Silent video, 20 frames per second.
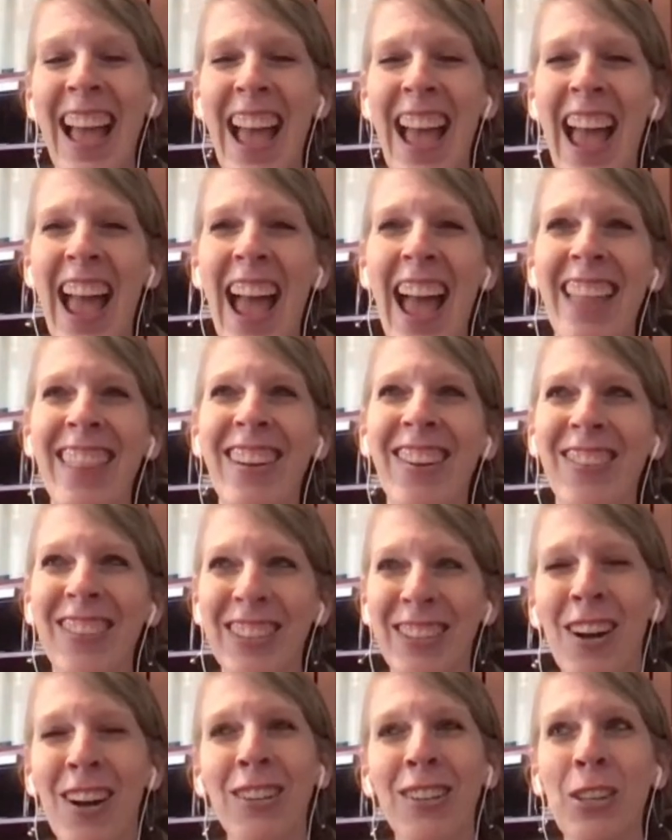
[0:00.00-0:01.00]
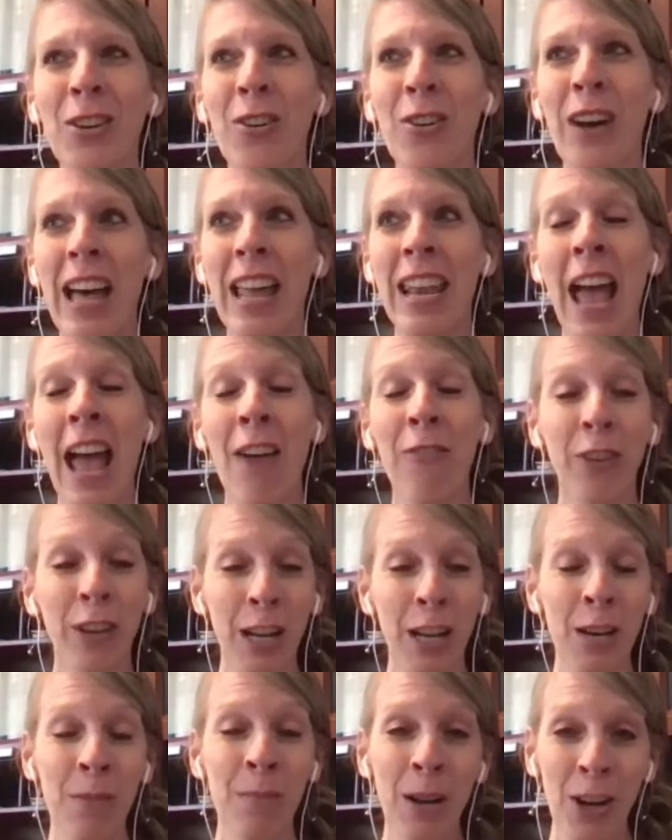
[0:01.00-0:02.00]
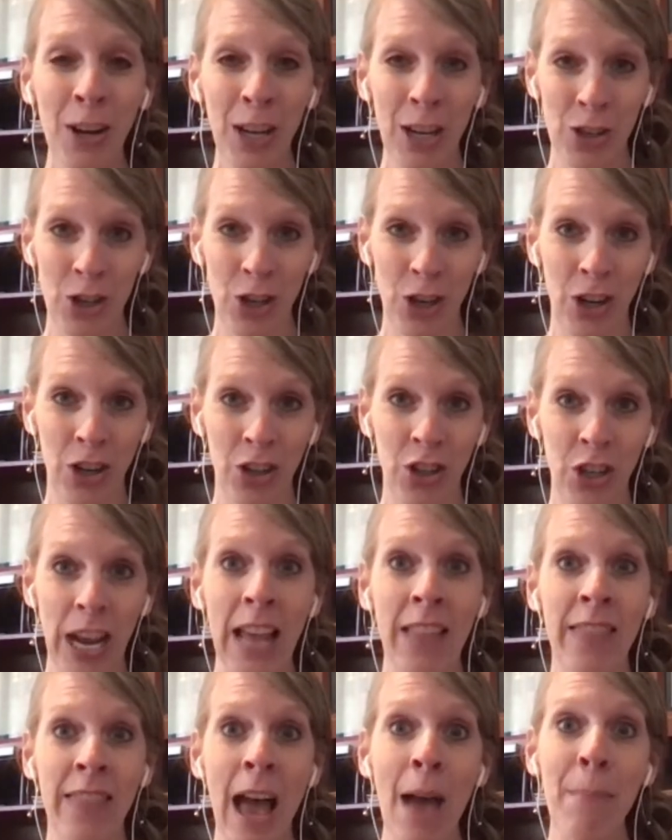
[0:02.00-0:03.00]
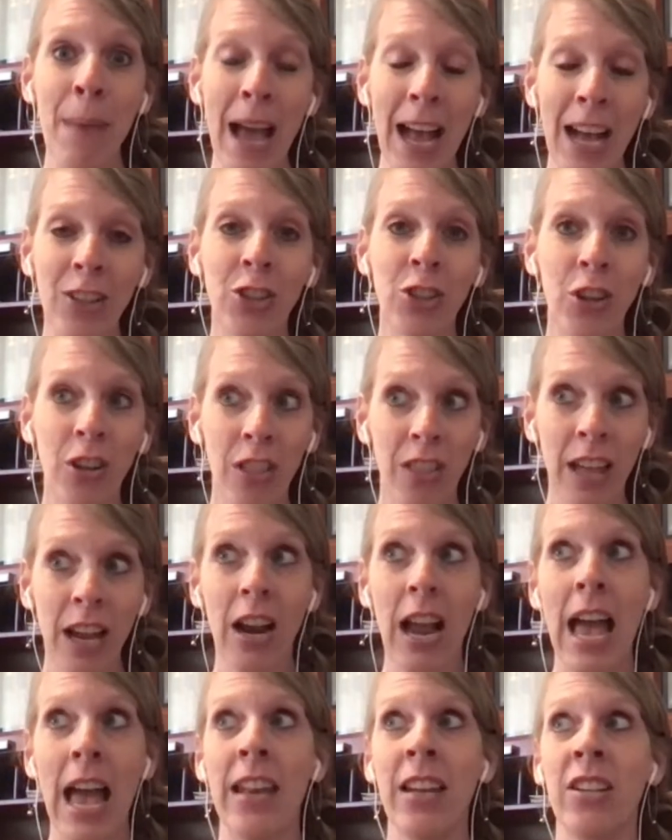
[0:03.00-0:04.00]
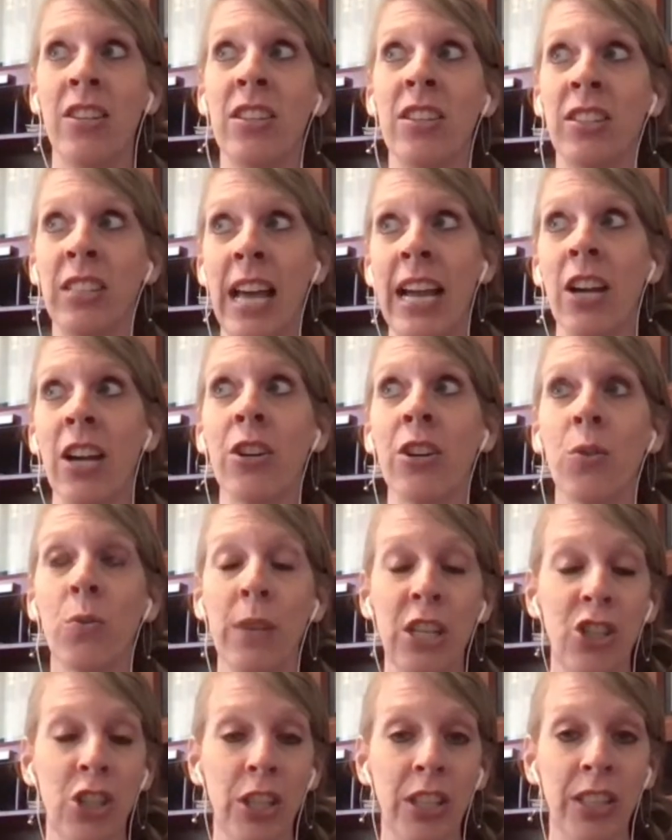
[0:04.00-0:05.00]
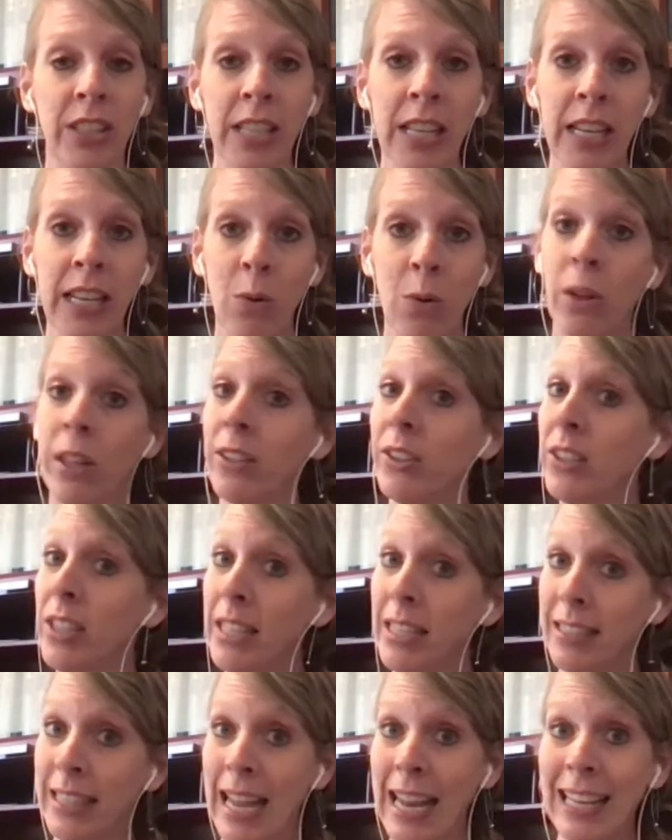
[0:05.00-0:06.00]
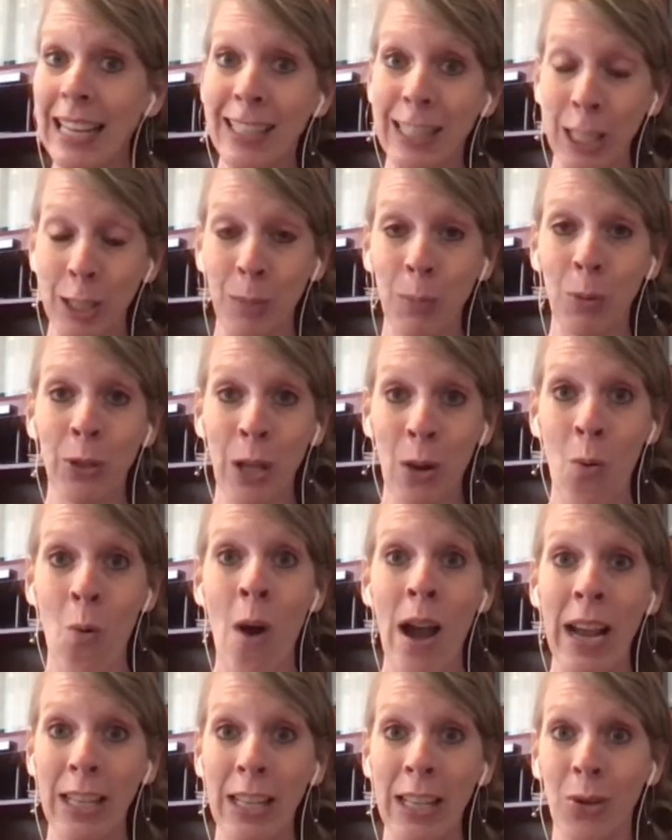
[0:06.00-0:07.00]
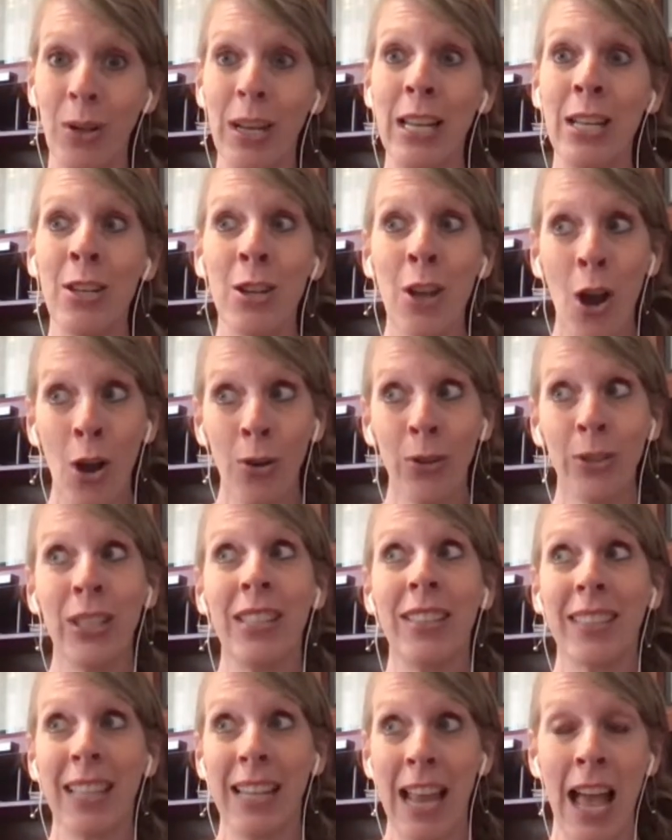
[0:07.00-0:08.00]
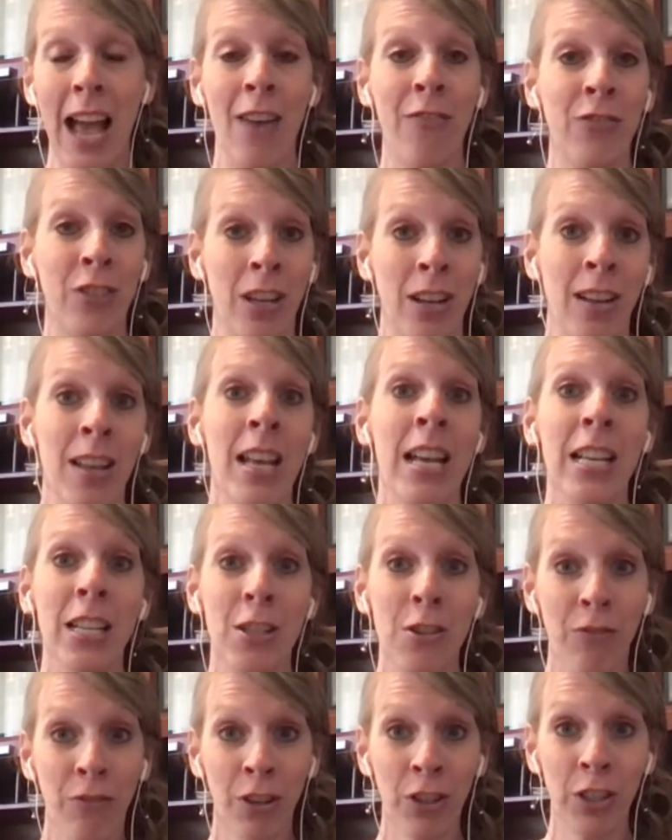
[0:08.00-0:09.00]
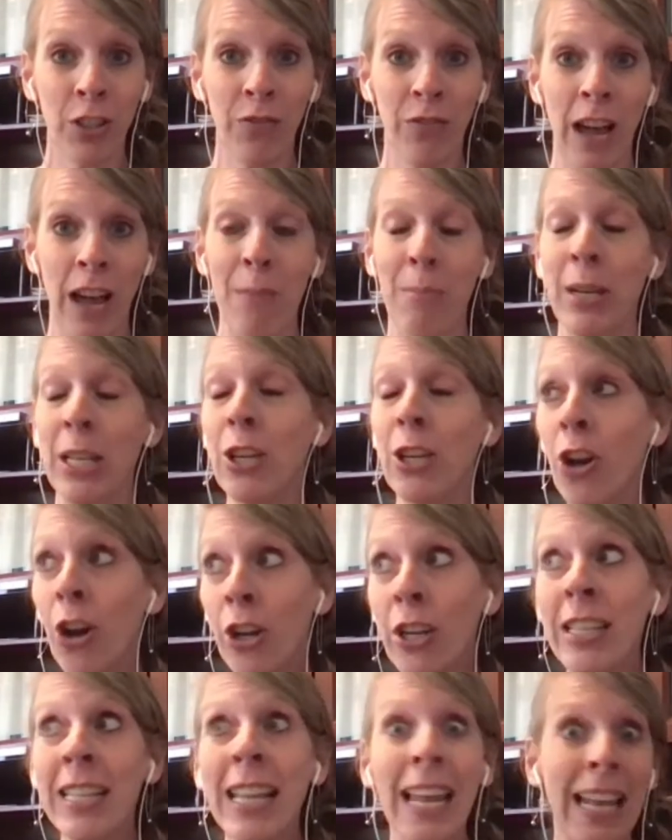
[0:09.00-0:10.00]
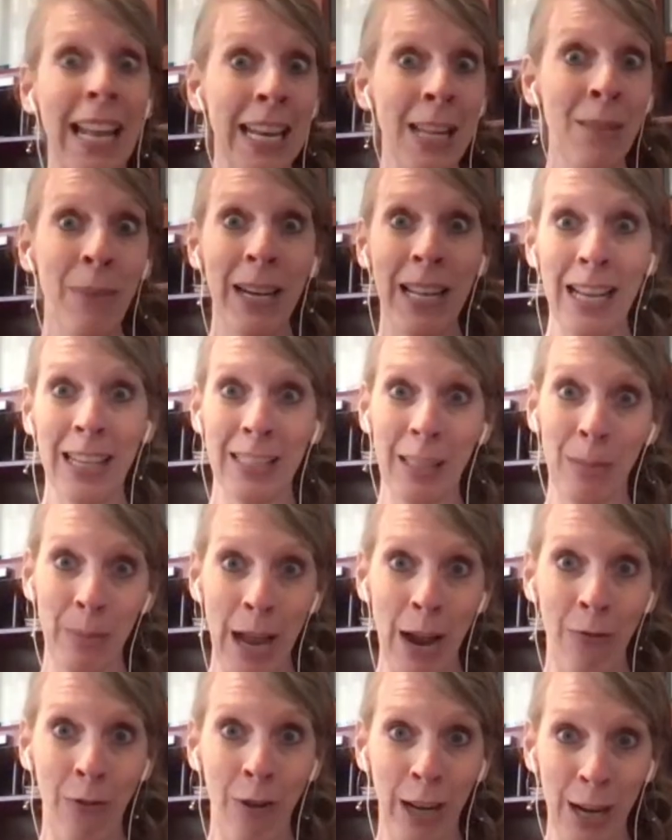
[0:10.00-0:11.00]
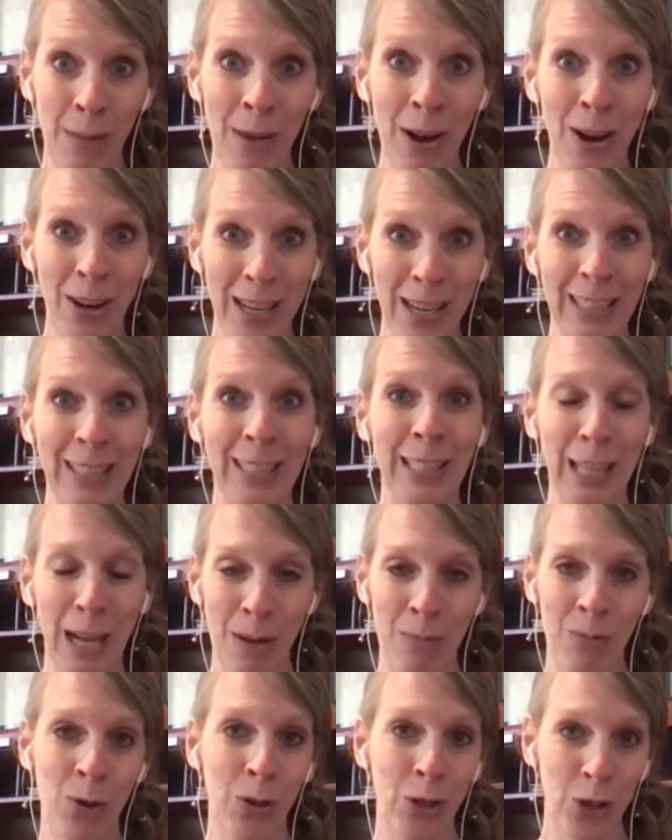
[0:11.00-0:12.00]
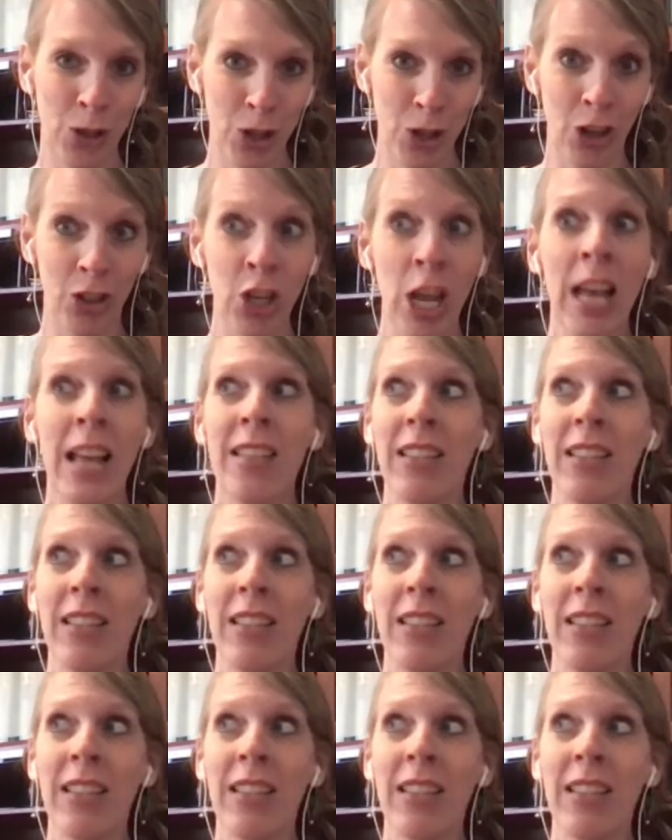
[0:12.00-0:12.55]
And there was also an African American church, and that pastor there had a desire to reach his city. Well, his city is 86% white, so he knows he's going to have to diversify, but he couldn't get anybody except African Americans to come to his church.